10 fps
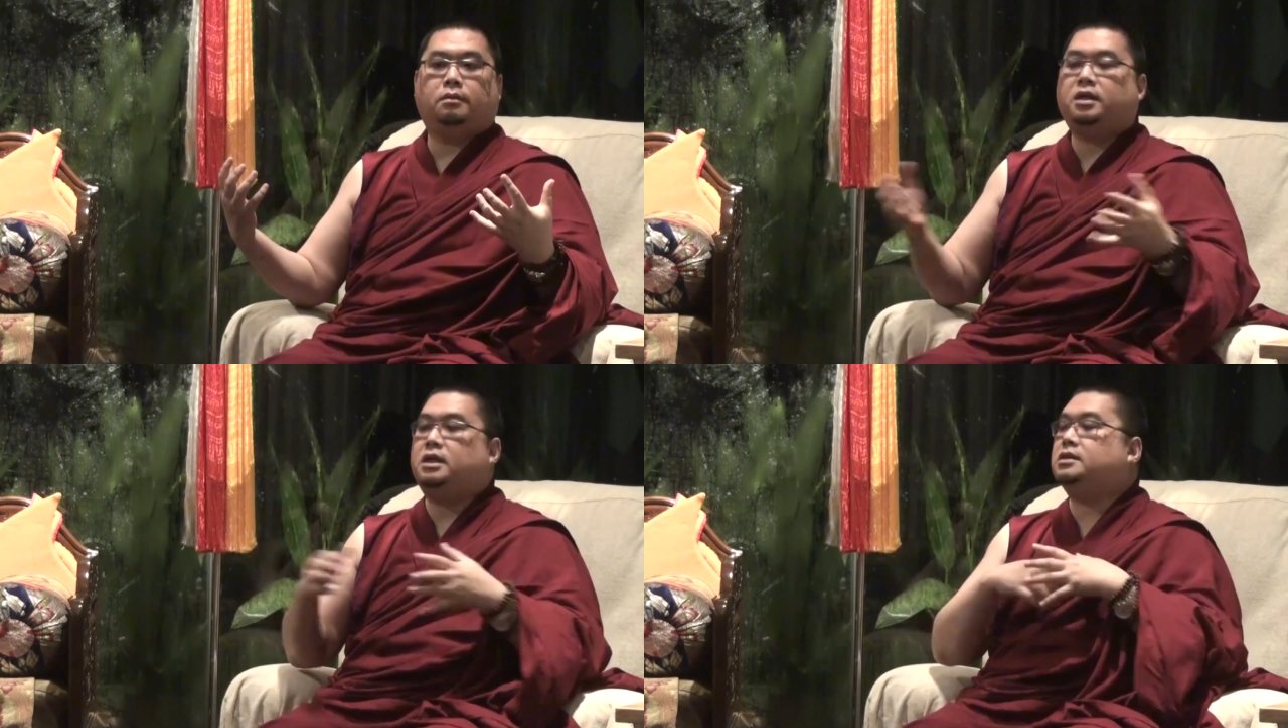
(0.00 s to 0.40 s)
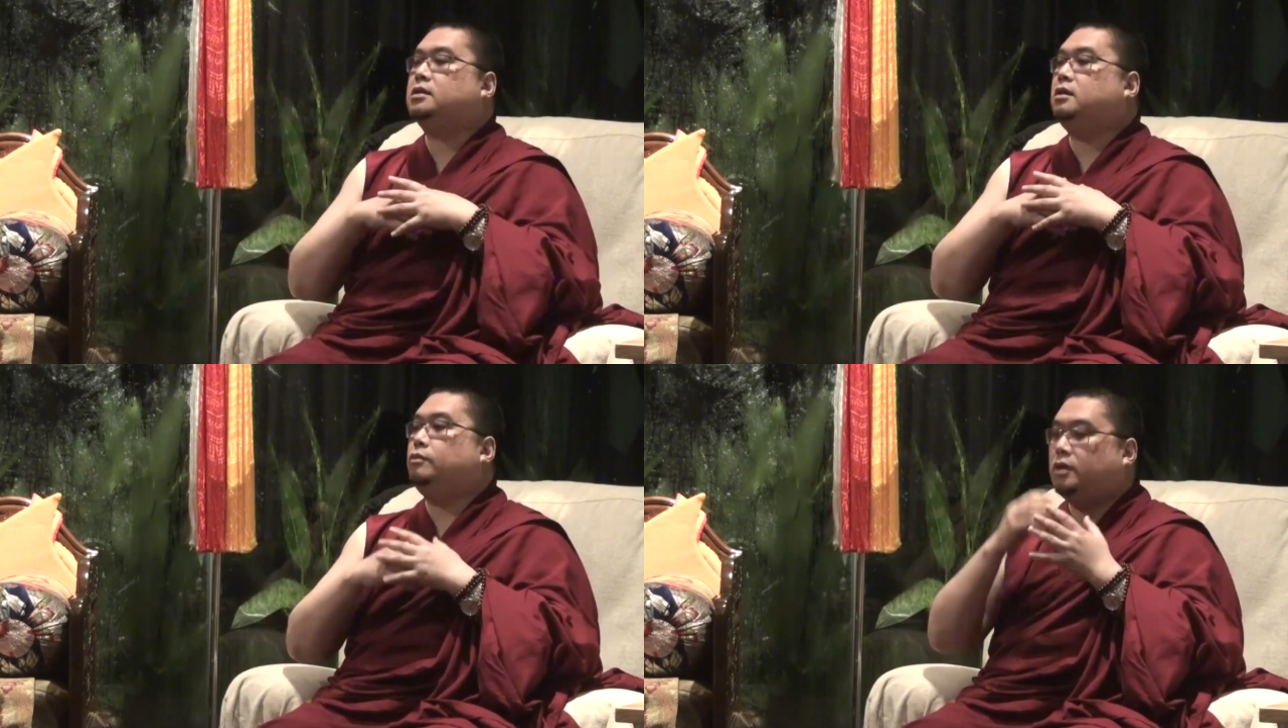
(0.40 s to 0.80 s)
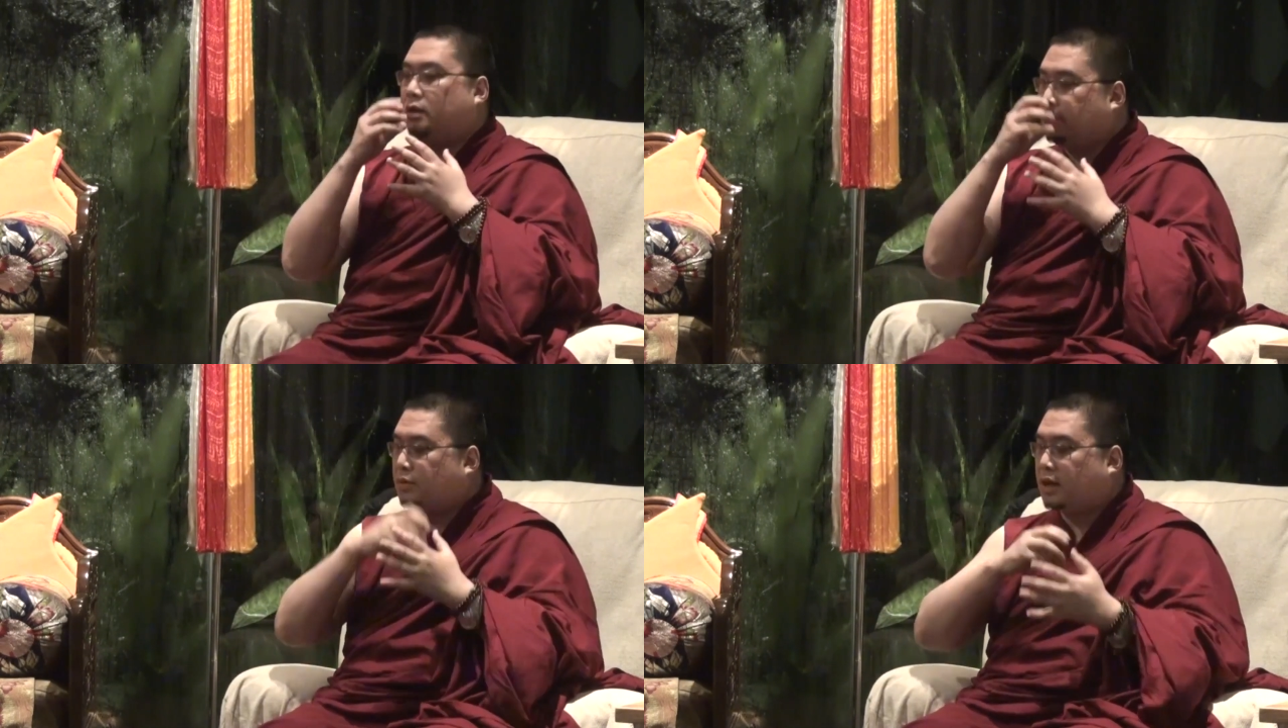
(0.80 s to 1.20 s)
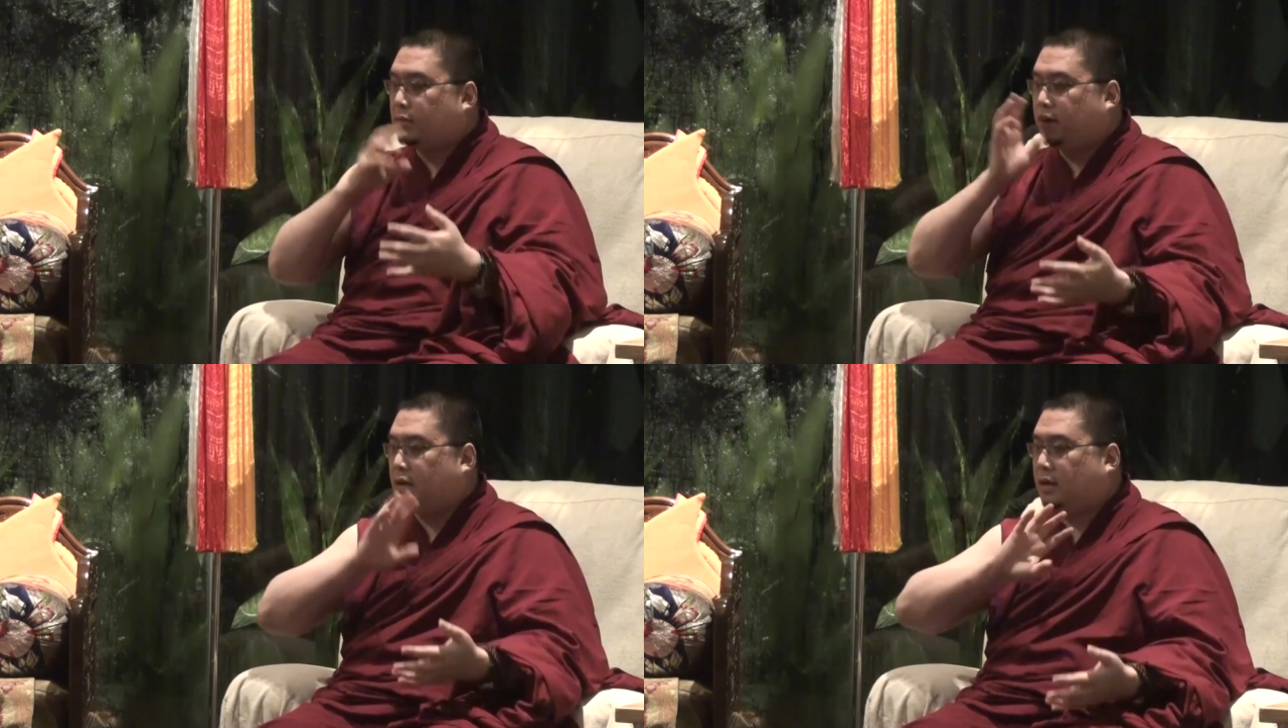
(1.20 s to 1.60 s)
but easily within a
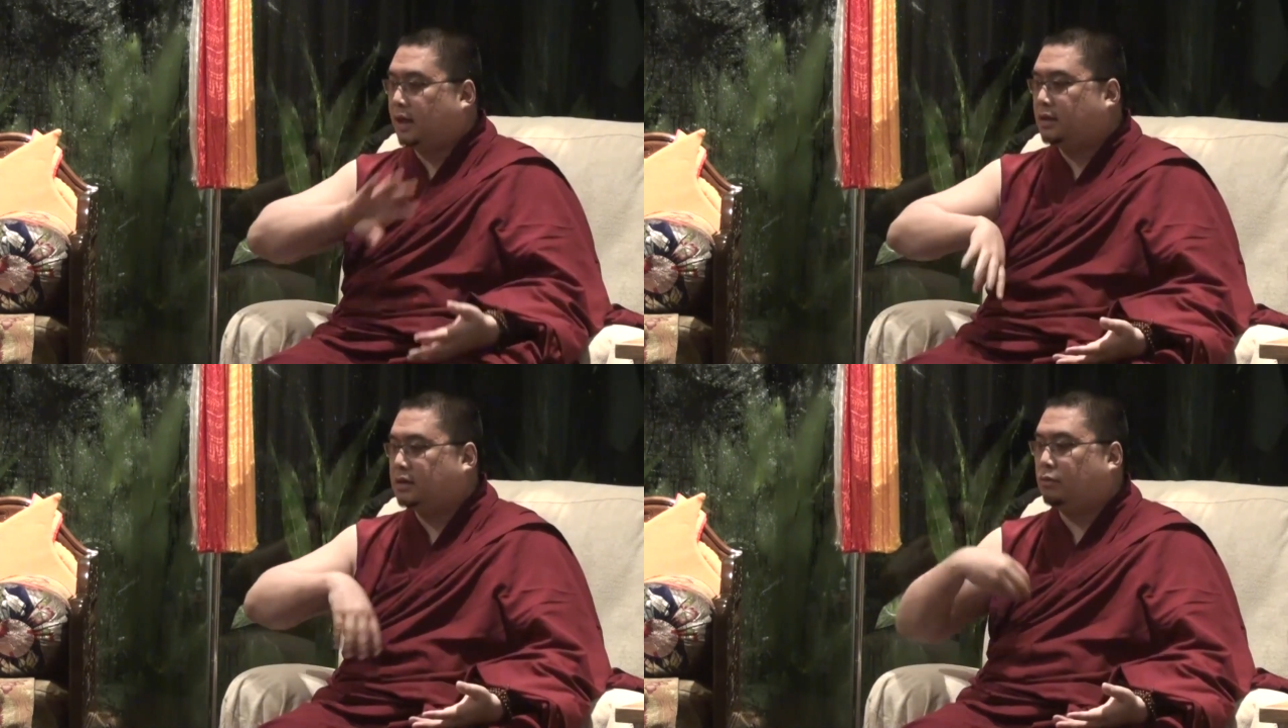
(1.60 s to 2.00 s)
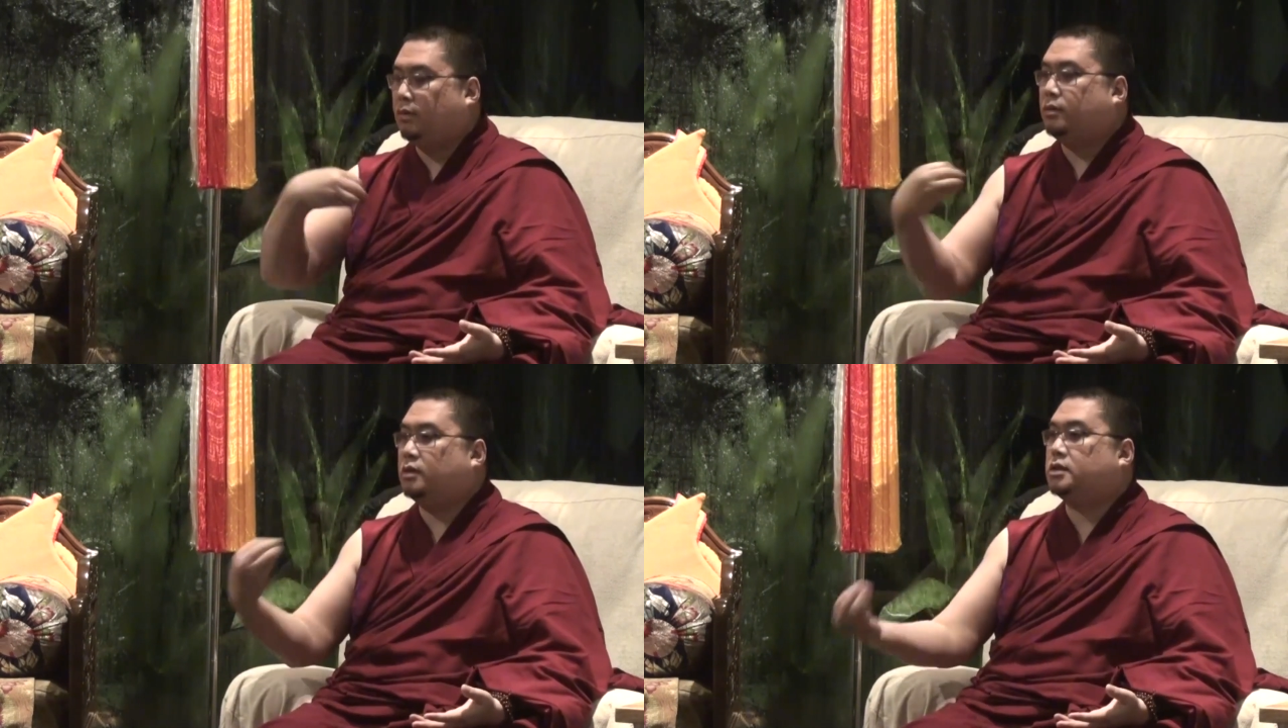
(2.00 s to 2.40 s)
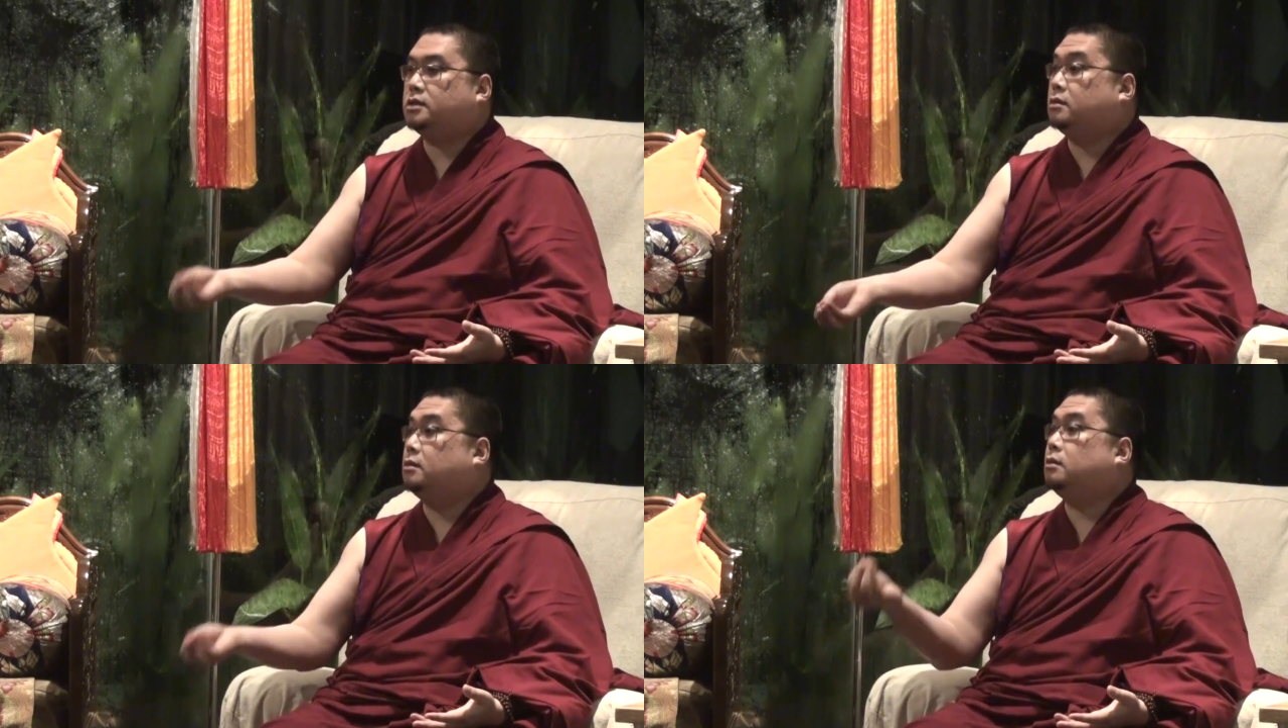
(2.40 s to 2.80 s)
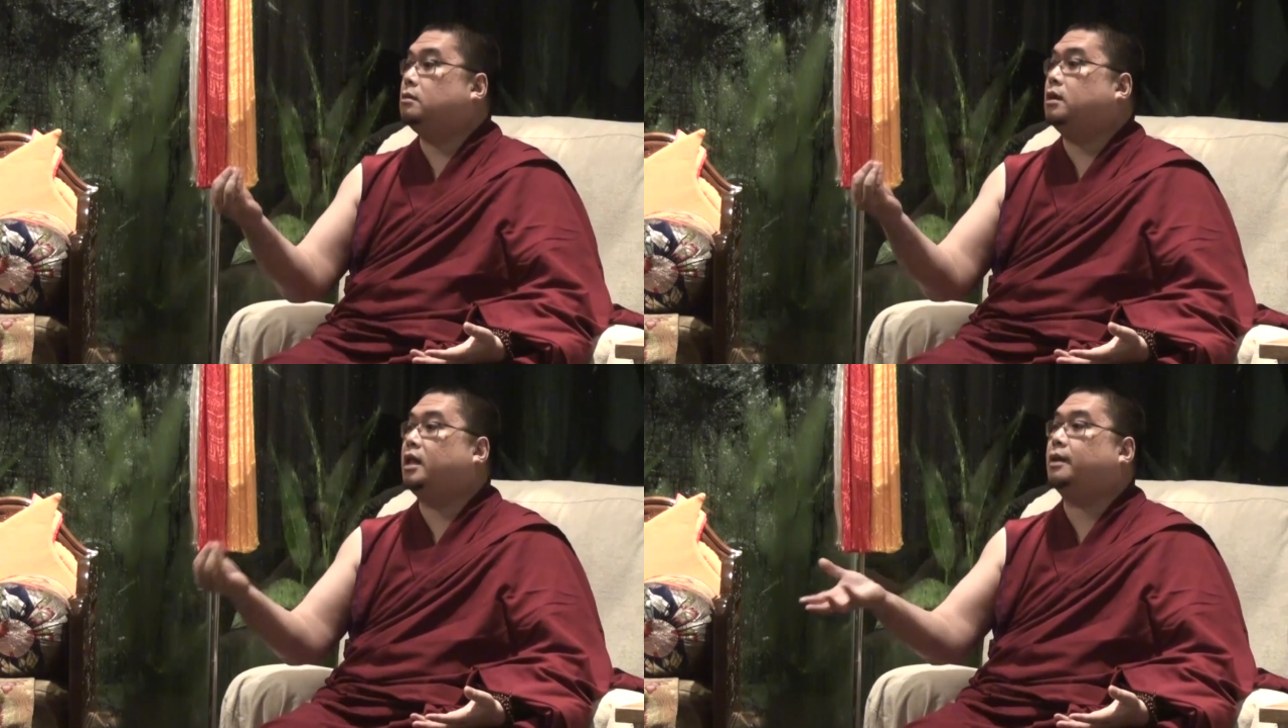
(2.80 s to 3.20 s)
breath we can die and take rebirth as
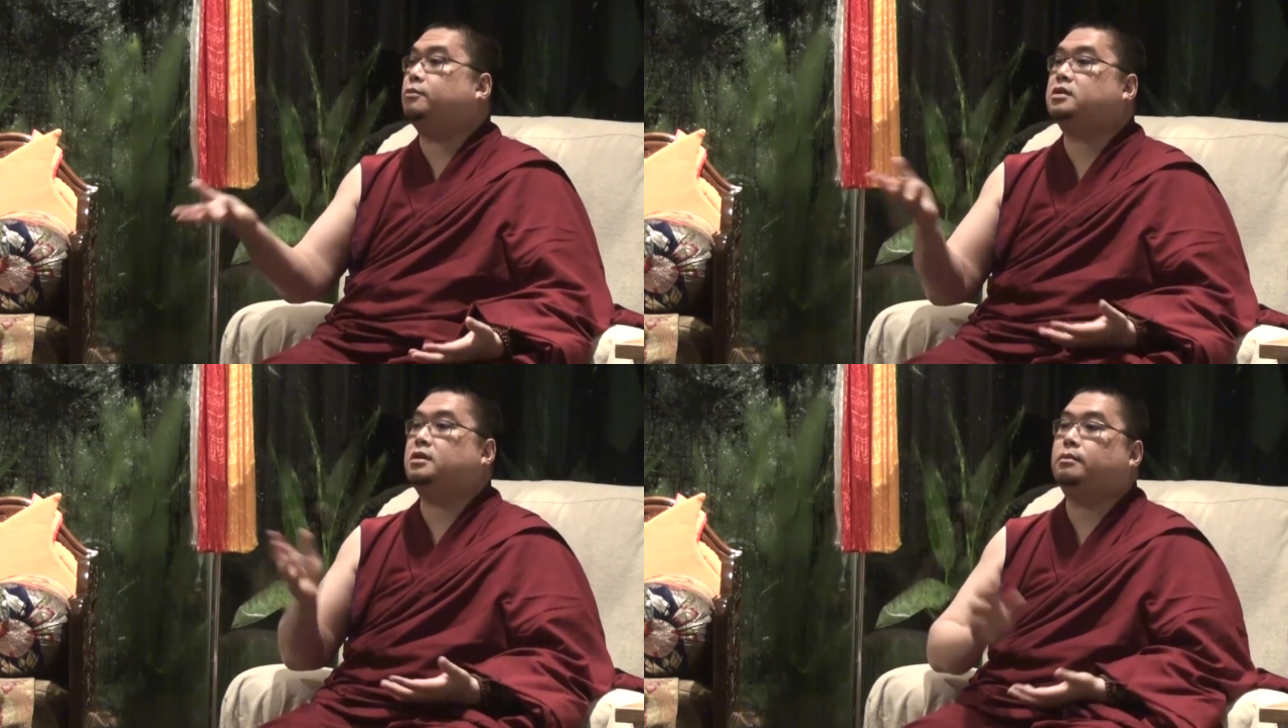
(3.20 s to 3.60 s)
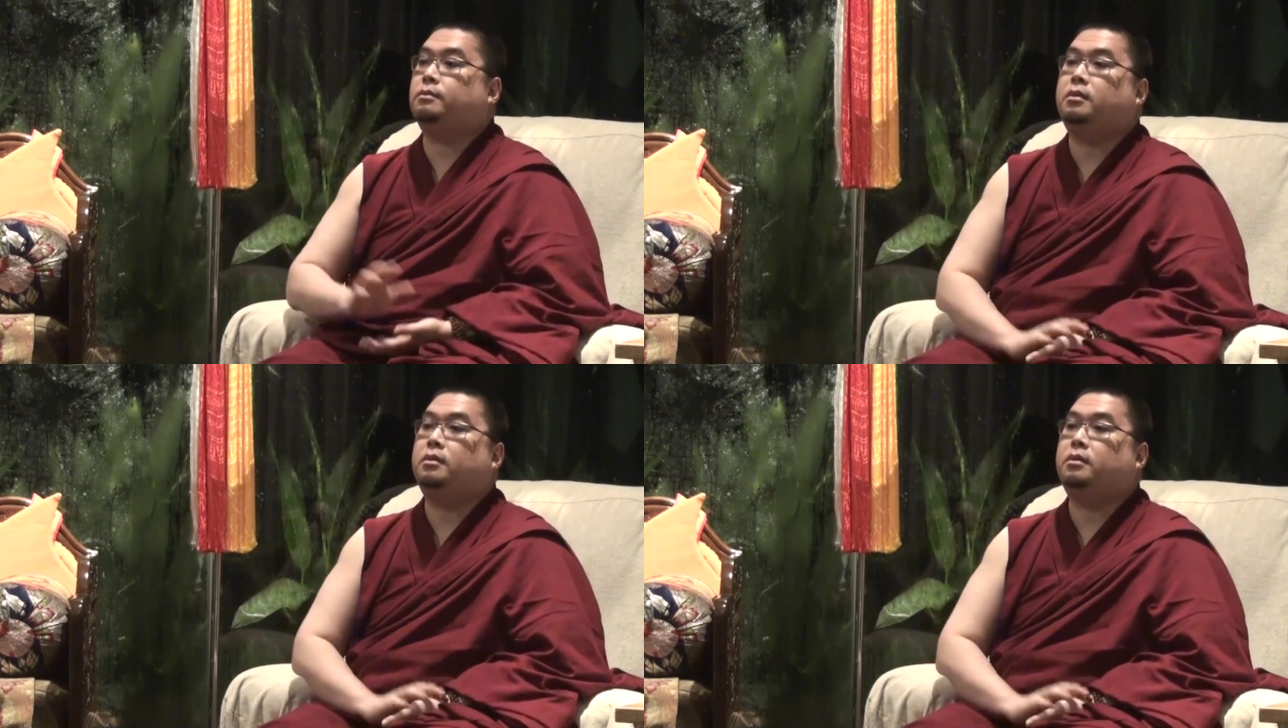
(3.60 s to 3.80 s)
a leprosy,